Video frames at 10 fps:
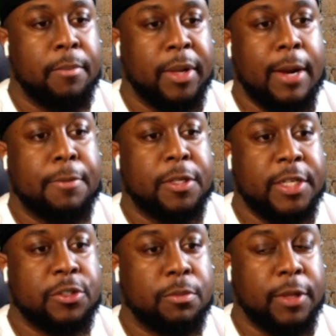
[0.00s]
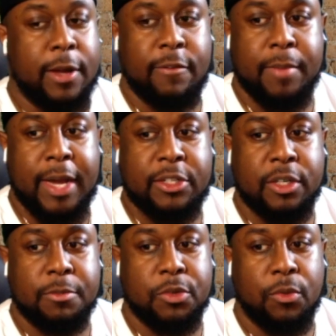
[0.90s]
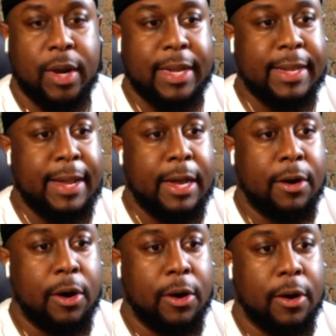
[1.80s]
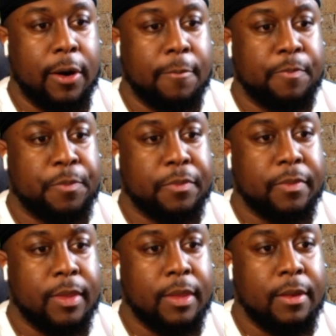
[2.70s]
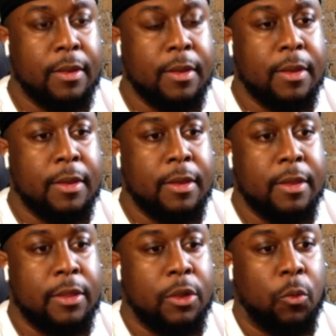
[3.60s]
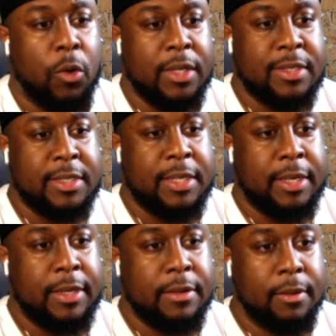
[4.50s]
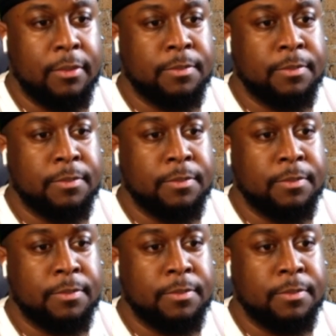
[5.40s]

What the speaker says: but our potential playoff matchups right now are the one seed